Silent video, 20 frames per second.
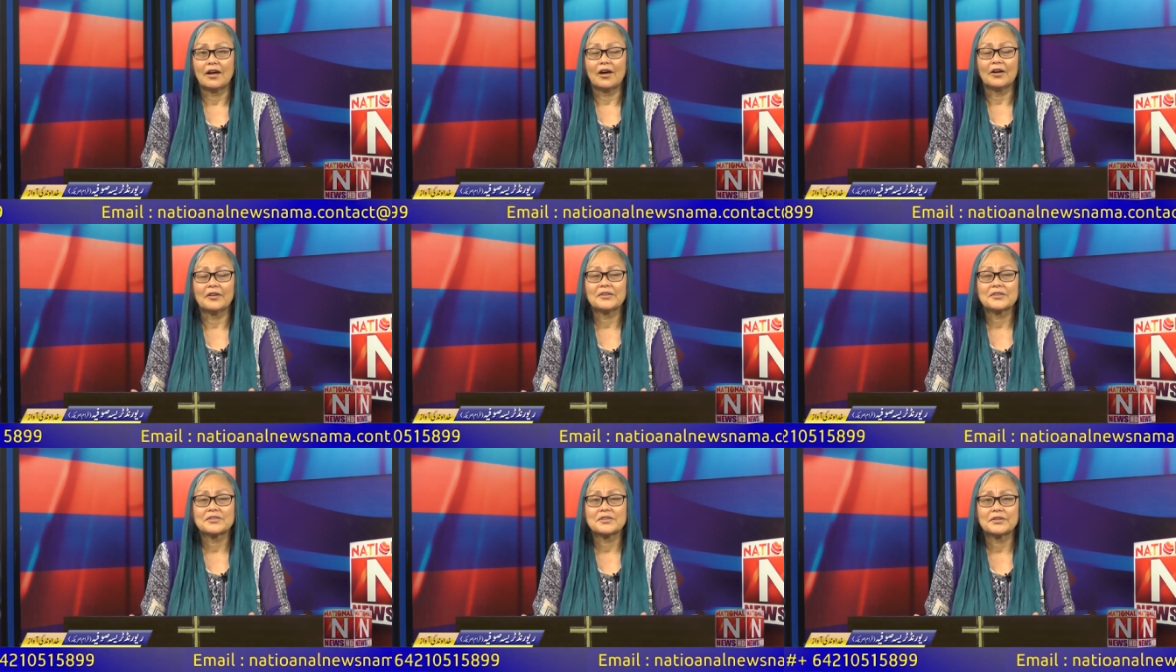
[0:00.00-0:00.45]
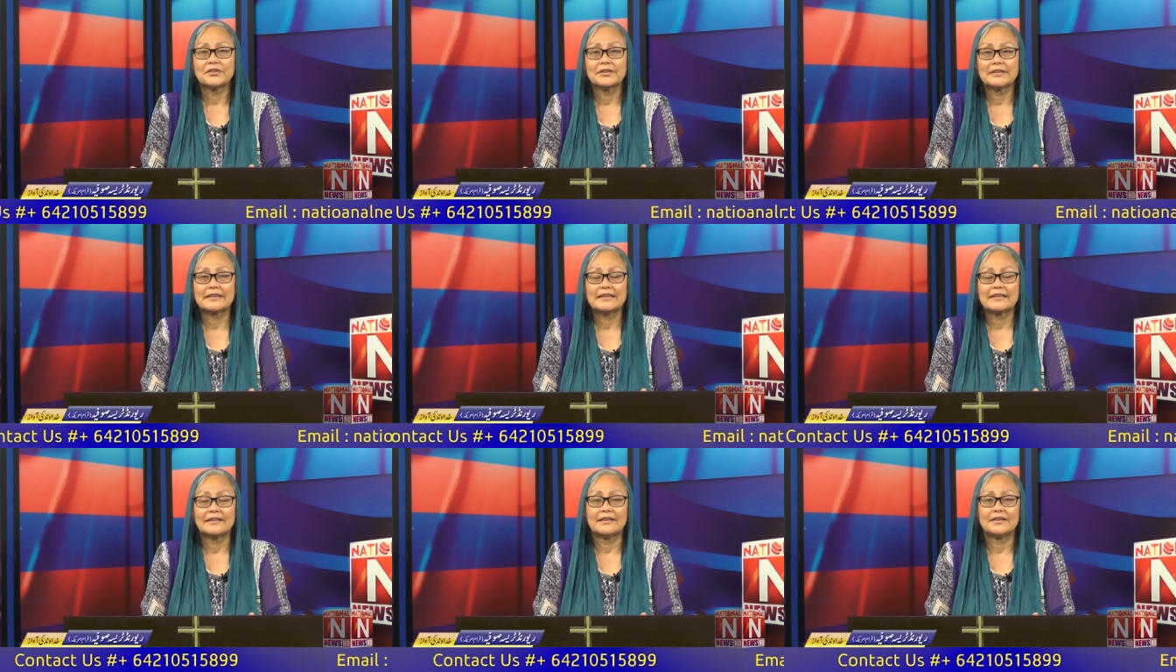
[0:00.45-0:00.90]

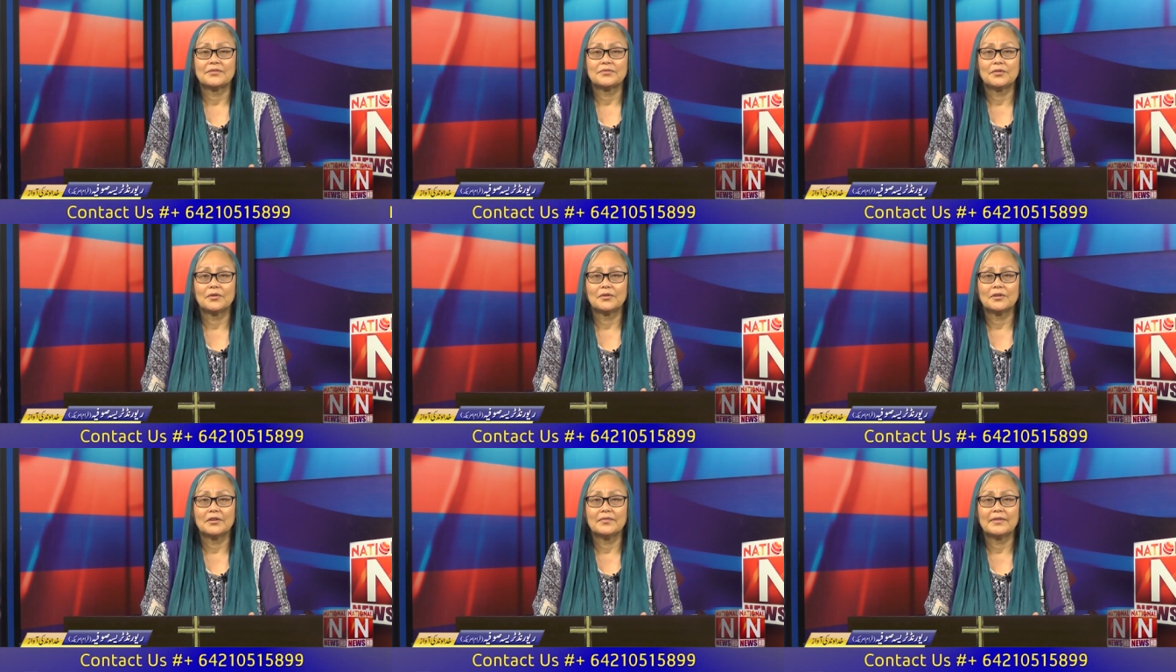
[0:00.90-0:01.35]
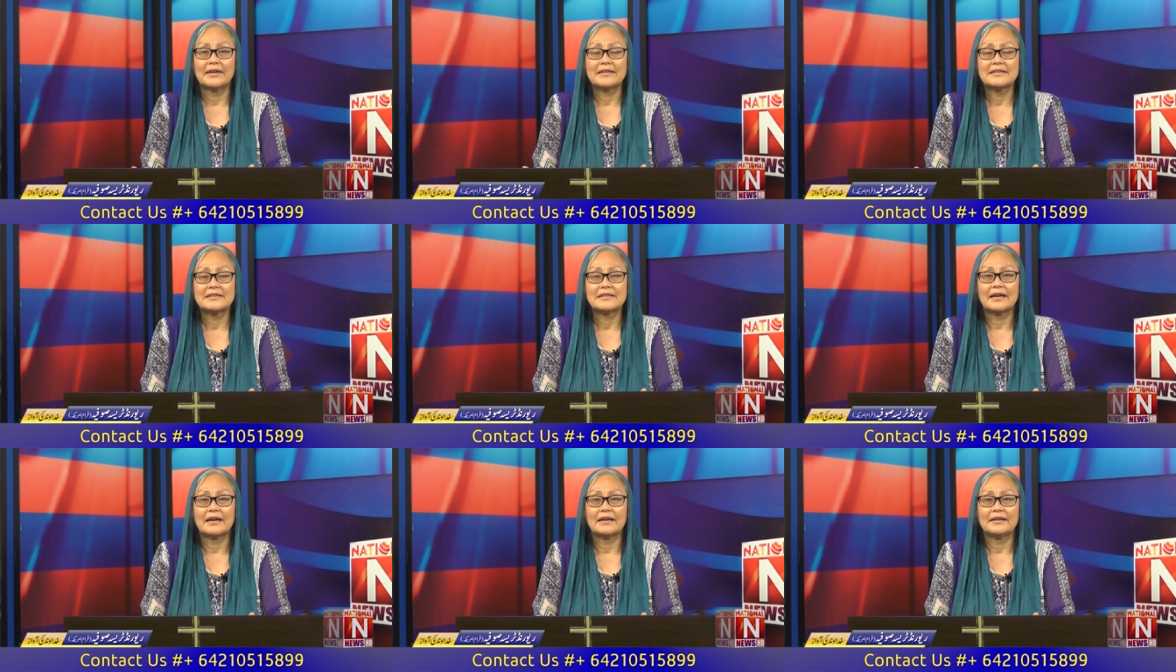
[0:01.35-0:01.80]
uncertainty, full of
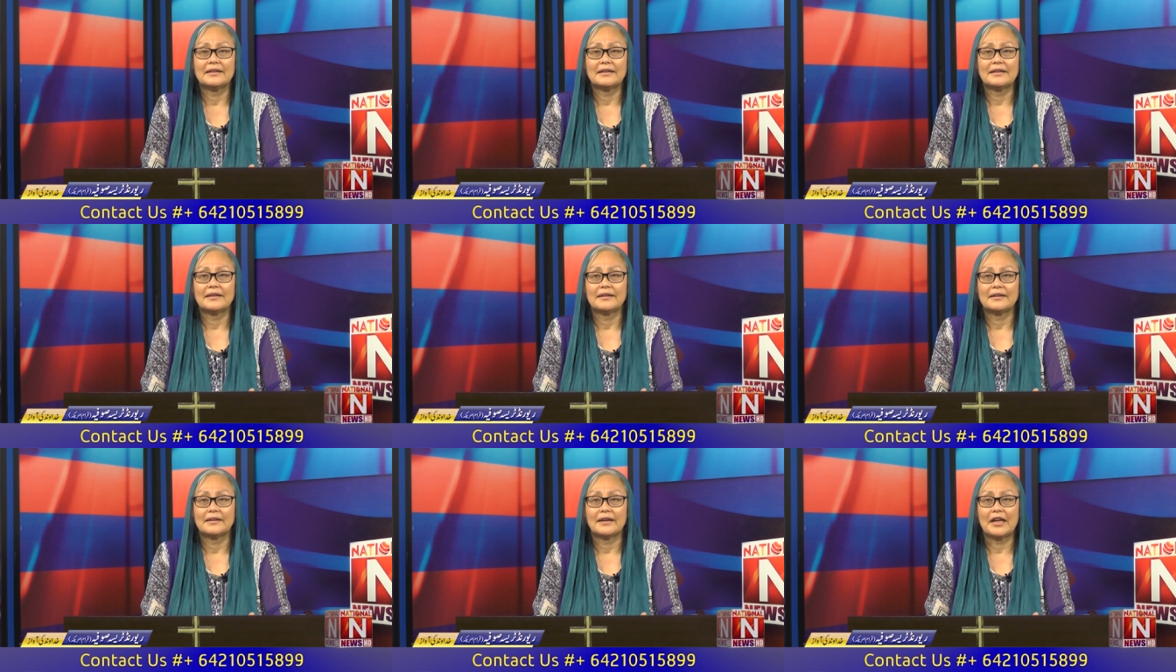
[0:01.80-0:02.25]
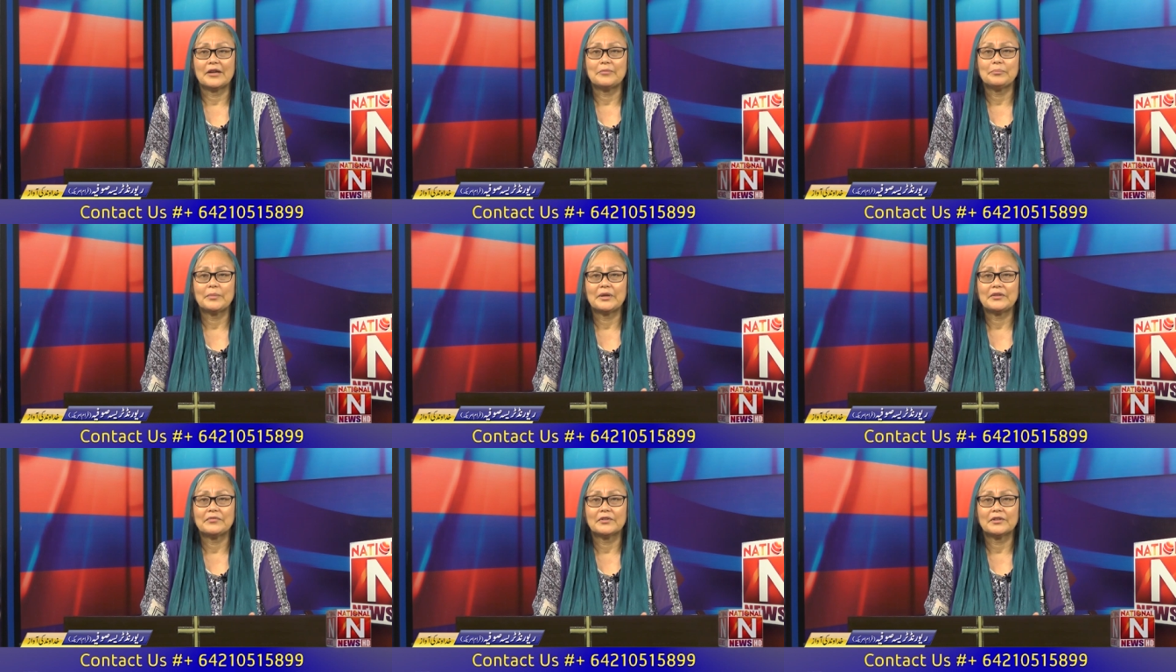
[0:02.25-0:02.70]
anxiety,
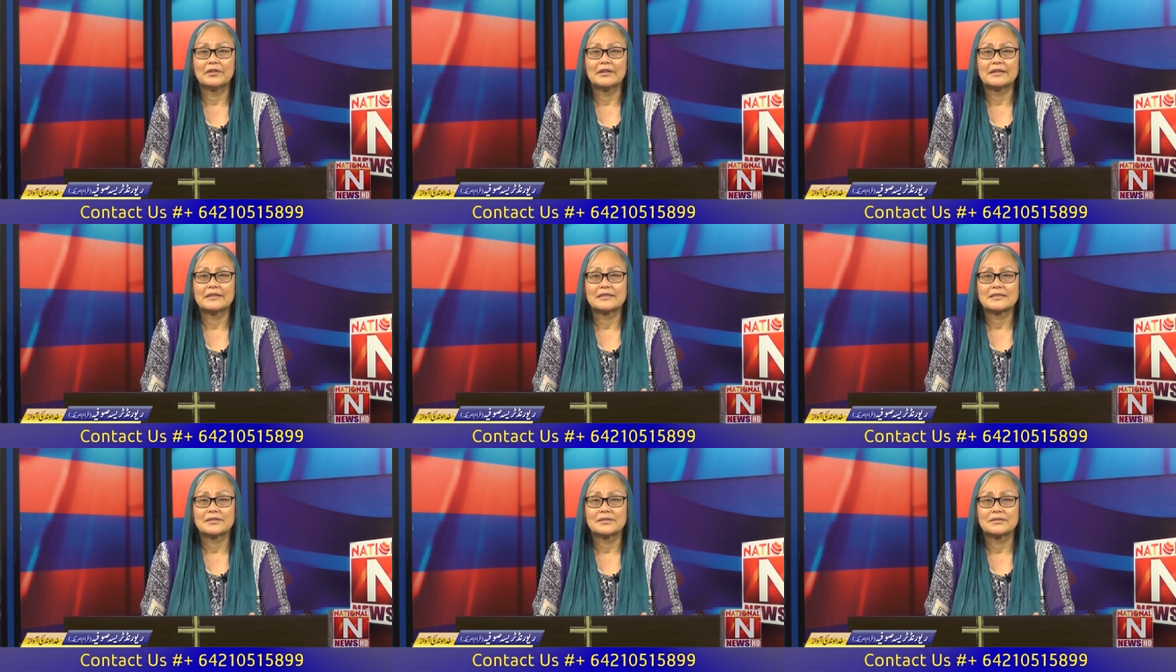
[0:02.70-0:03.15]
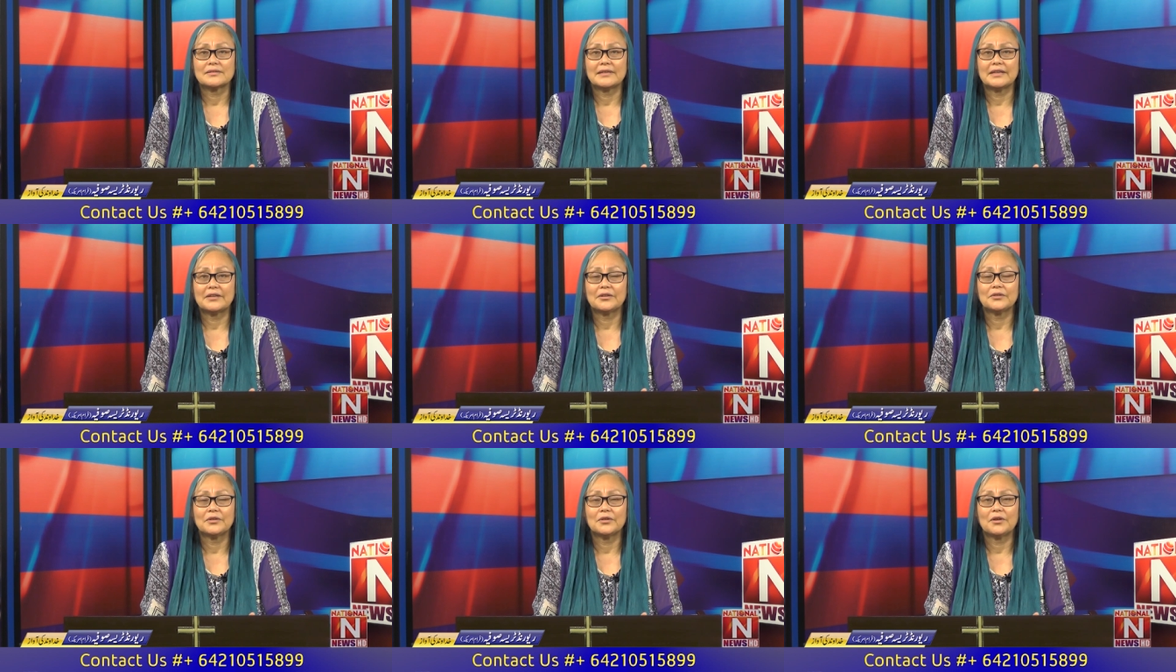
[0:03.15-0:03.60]
ambivalence.
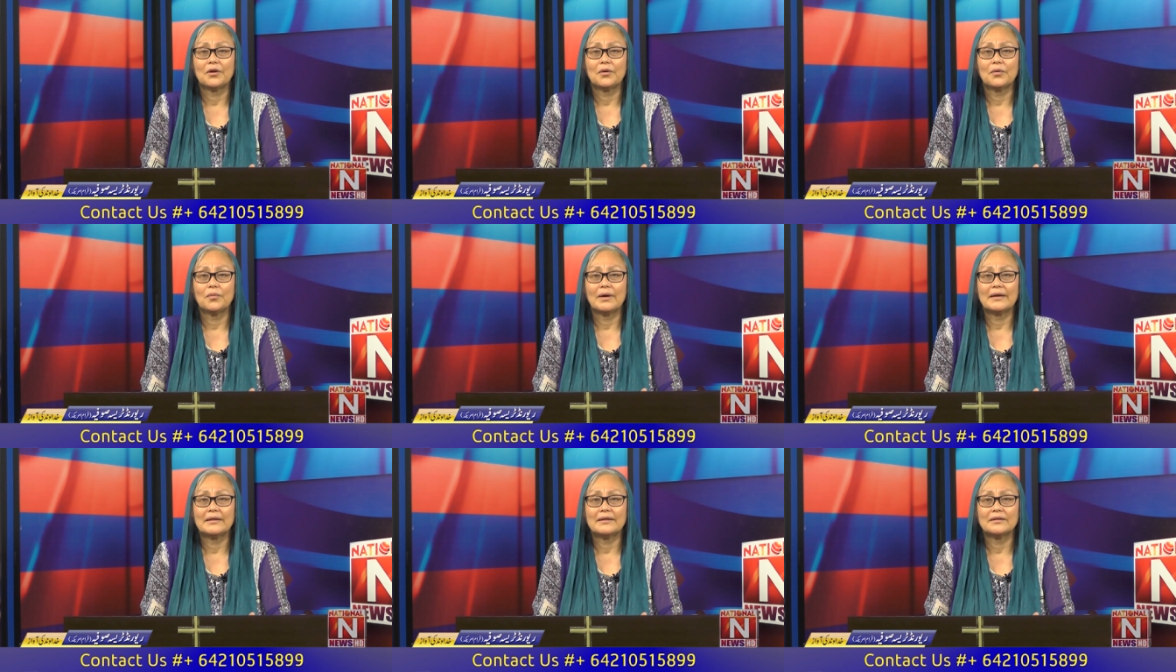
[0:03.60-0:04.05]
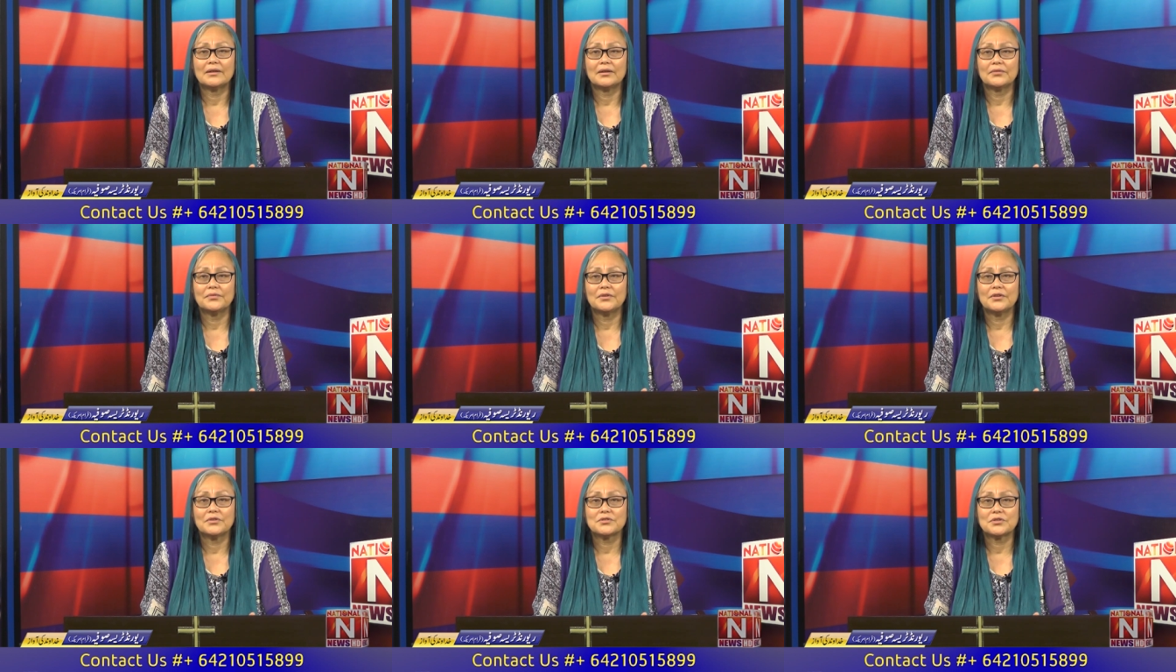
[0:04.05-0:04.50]
They don't know what
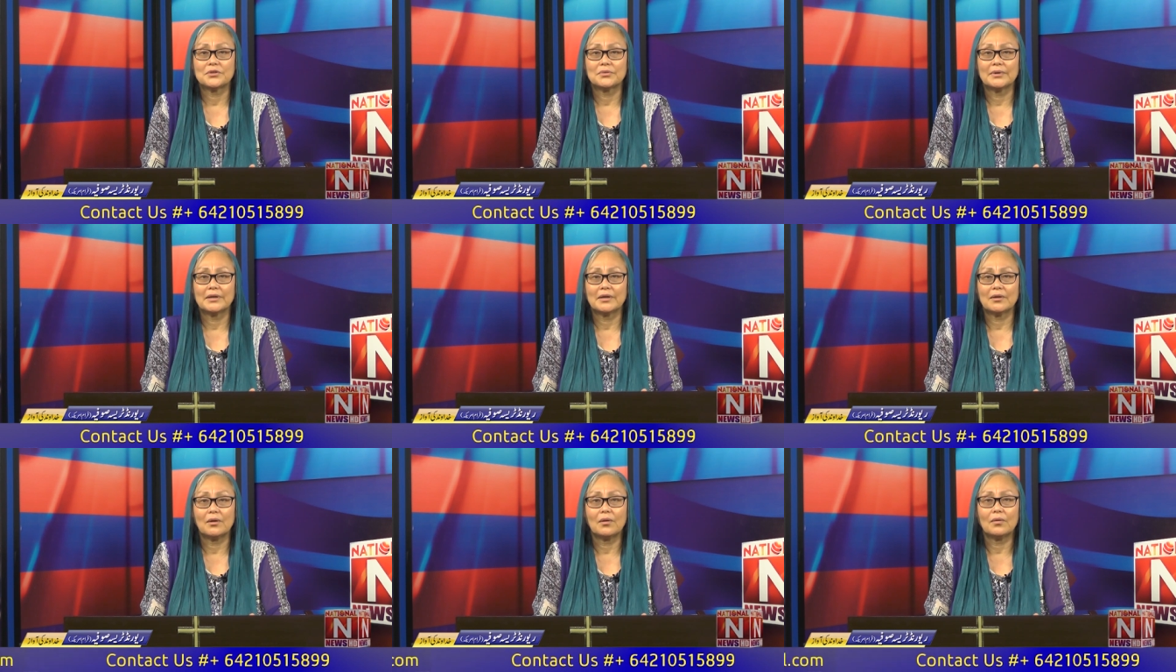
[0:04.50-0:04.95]
the future will